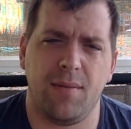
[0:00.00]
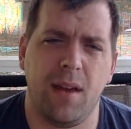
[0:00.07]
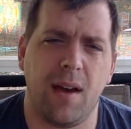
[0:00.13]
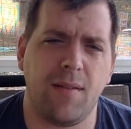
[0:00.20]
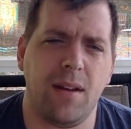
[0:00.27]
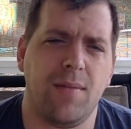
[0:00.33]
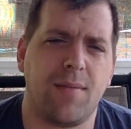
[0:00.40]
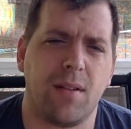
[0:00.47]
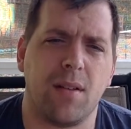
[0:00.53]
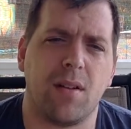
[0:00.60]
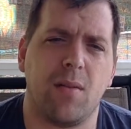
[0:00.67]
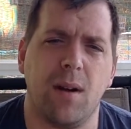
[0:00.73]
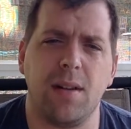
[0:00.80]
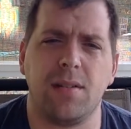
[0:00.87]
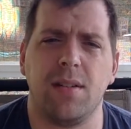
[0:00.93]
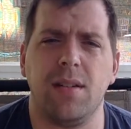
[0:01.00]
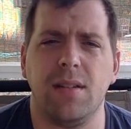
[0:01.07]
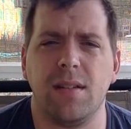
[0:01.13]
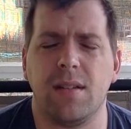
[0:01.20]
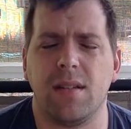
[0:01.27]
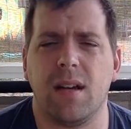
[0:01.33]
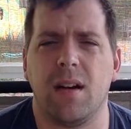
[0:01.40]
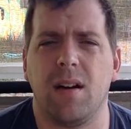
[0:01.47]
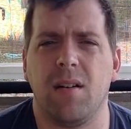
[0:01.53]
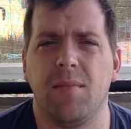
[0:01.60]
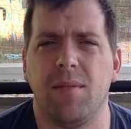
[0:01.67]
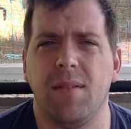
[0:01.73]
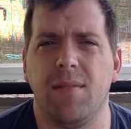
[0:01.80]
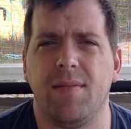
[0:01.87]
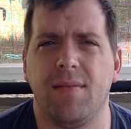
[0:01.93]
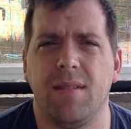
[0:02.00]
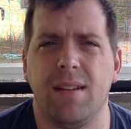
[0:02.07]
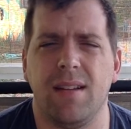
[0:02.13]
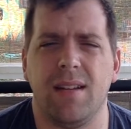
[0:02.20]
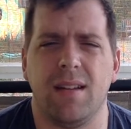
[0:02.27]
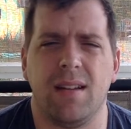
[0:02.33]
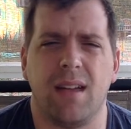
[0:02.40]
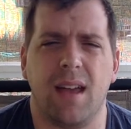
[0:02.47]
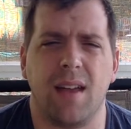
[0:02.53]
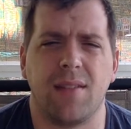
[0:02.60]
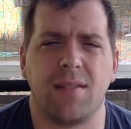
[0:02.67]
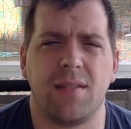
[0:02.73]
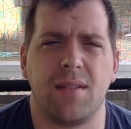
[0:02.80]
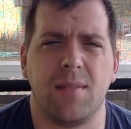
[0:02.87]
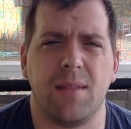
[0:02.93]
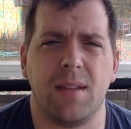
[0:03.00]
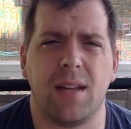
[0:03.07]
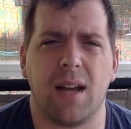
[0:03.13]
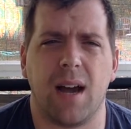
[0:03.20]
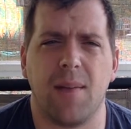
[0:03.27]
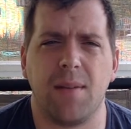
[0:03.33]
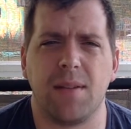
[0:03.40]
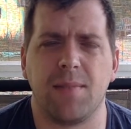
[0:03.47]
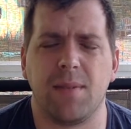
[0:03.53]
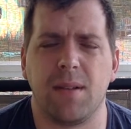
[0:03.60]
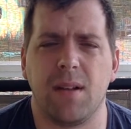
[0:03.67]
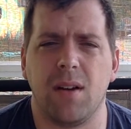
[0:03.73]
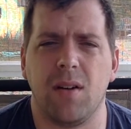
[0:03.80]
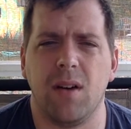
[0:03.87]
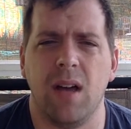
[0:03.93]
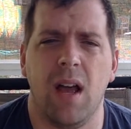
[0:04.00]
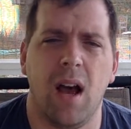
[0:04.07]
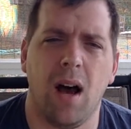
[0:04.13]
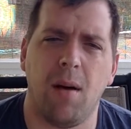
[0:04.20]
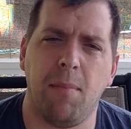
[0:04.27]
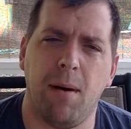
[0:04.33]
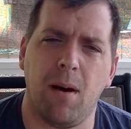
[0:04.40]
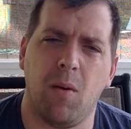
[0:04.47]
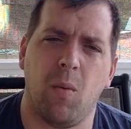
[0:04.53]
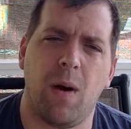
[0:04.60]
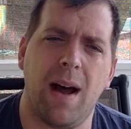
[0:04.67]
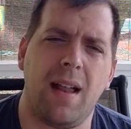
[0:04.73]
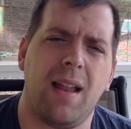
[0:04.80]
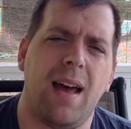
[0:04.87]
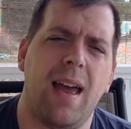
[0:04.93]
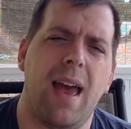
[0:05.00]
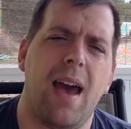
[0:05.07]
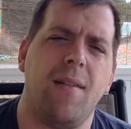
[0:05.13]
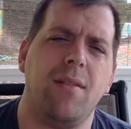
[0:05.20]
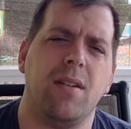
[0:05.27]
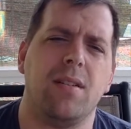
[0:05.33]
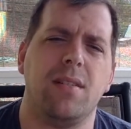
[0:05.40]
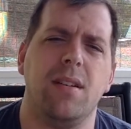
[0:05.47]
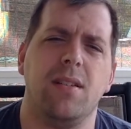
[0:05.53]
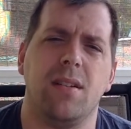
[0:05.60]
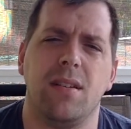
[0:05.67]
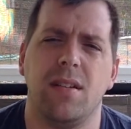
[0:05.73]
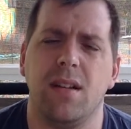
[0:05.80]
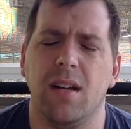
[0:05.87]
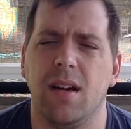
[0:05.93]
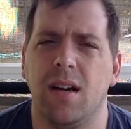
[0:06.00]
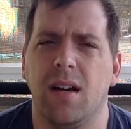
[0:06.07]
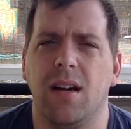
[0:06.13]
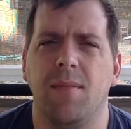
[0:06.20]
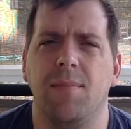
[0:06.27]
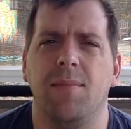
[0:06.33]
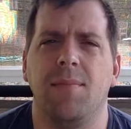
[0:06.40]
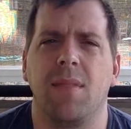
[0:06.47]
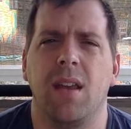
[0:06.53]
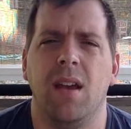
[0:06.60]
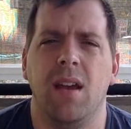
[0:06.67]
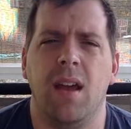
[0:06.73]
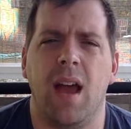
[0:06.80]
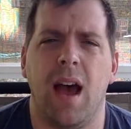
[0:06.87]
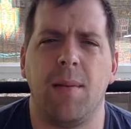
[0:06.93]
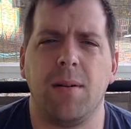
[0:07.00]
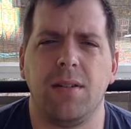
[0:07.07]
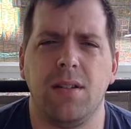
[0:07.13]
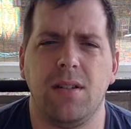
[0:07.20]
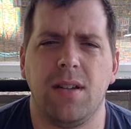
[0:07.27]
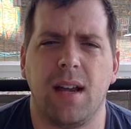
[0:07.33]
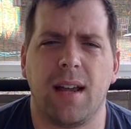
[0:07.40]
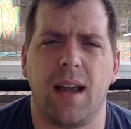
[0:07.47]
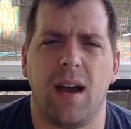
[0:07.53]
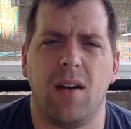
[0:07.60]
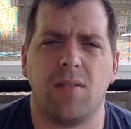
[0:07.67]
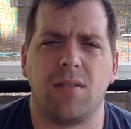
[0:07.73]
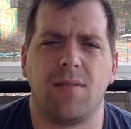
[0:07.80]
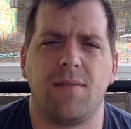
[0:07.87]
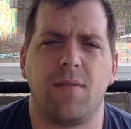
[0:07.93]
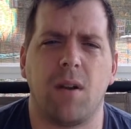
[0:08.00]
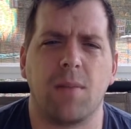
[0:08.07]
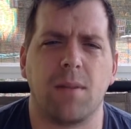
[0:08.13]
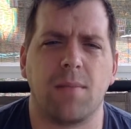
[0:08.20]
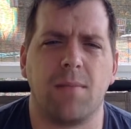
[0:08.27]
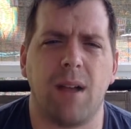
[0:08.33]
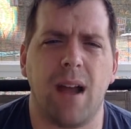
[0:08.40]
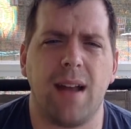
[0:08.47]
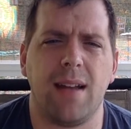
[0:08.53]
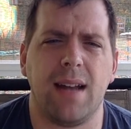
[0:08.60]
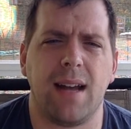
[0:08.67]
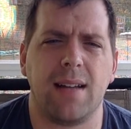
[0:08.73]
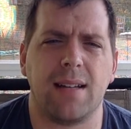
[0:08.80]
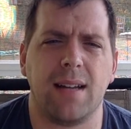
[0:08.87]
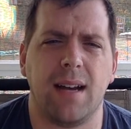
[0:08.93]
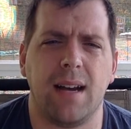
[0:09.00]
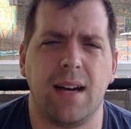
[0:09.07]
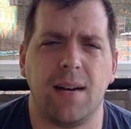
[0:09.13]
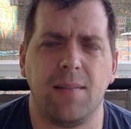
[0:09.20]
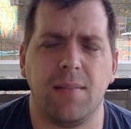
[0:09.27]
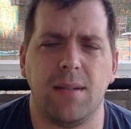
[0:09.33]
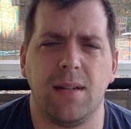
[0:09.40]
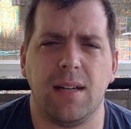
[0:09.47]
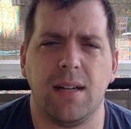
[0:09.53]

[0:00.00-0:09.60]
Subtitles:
you have any further questions, I'll be free to answer them in the comments below. But while I have your attention, how about you check out farmerbrad.com?